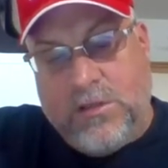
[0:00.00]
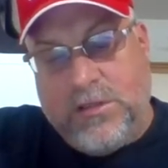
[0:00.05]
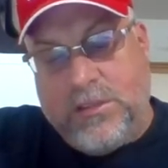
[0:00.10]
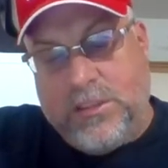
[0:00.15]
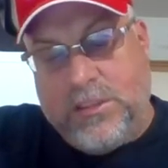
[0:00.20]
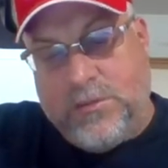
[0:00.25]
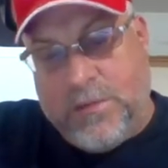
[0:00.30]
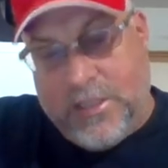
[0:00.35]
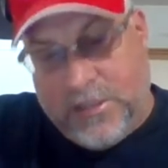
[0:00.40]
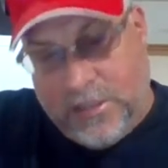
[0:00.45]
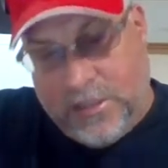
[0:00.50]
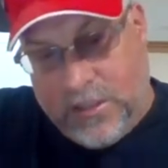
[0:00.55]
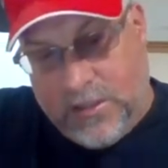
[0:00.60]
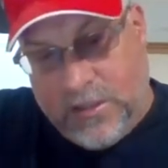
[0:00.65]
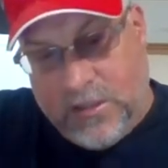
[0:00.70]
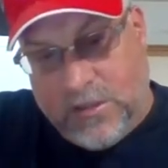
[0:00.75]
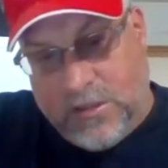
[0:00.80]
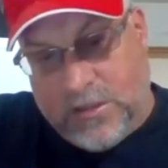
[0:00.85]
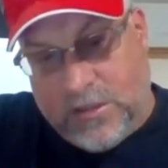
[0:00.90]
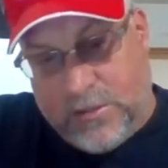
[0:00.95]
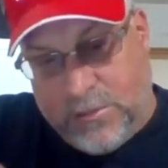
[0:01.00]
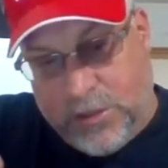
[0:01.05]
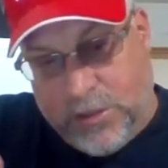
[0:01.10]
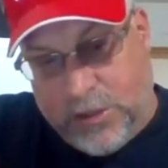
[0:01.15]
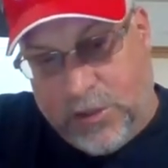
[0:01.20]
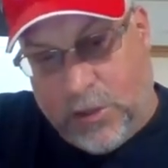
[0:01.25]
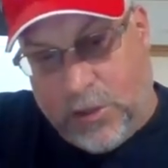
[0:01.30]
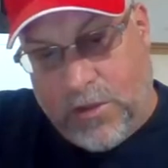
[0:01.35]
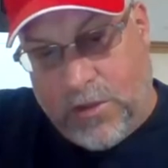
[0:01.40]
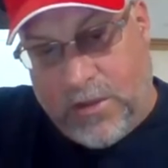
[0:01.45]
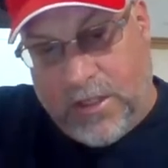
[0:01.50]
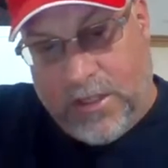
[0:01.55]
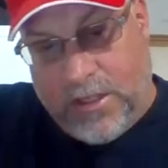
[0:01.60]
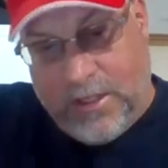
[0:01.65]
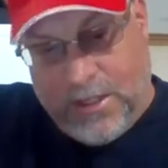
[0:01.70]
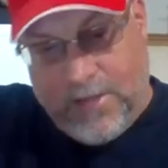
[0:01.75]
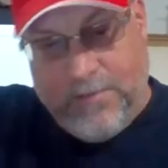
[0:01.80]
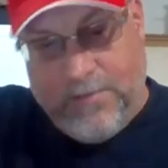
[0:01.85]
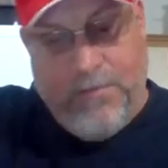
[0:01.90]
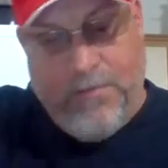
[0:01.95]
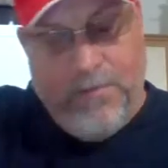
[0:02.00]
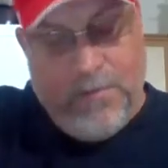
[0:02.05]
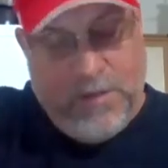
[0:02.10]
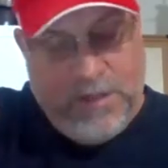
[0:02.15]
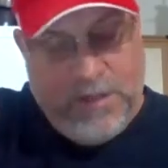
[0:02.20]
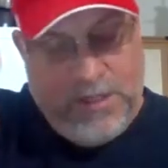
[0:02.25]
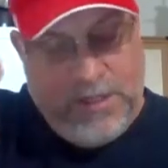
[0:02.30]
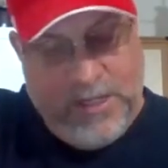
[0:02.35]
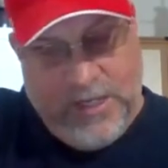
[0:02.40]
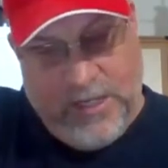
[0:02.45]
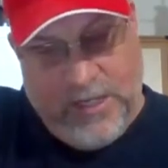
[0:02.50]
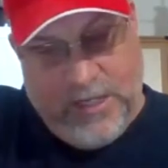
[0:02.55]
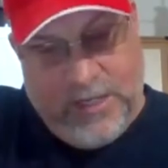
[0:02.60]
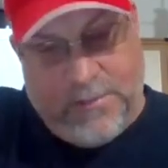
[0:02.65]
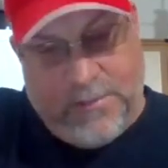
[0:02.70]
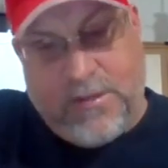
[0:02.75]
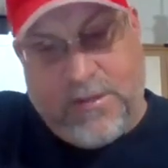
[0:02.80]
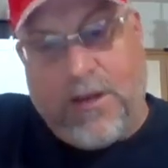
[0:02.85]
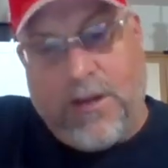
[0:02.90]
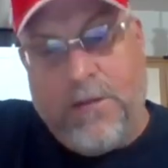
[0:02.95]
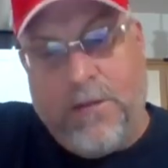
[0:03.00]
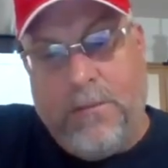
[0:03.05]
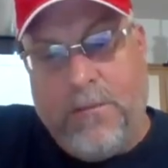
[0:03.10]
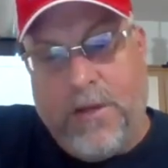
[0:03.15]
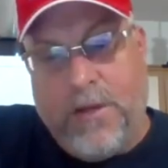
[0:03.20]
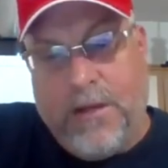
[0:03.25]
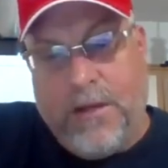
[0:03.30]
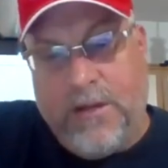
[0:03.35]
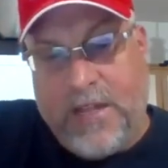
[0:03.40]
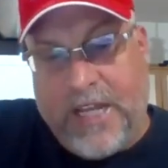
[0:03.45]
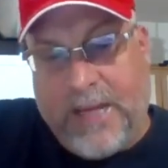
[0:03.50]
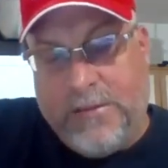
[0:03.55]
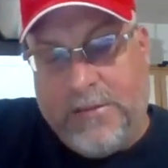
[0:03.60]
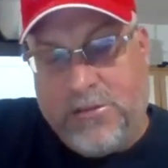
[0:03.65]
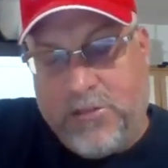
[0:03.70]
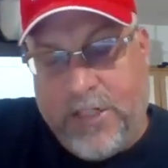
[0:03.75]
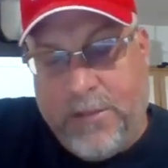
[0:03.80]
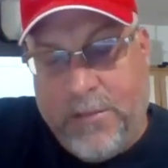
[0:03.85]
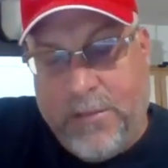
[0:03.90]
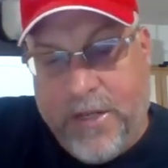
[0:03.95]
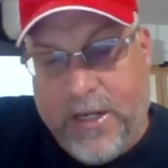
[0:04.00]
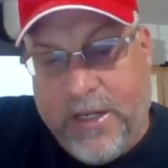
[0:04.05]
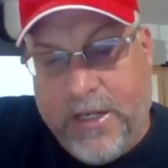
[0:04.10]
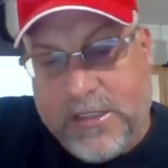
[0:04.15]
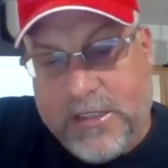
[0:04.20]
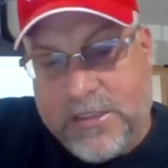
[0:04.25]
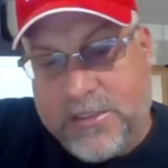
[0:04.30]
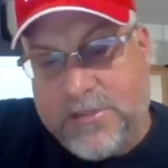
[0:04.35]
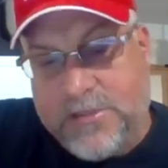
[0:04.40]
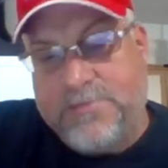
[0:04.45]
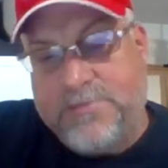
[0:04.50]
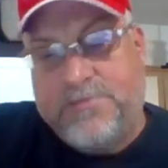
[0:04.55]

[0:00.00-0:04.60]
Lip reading: especially those, the majority of the libtard mainstream medias,